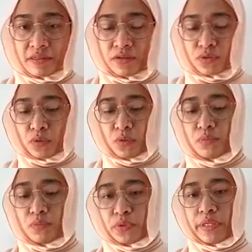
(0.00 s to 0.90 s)
So
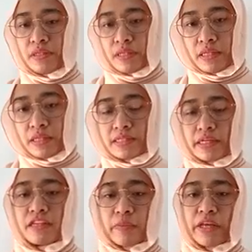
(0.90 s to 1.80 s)
in the
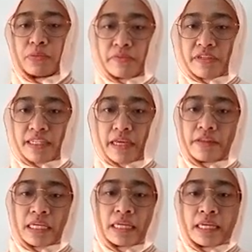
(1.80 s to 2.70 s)
entire spectrum of design
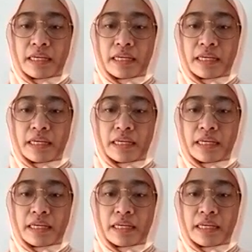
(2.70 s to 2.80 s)
thinking,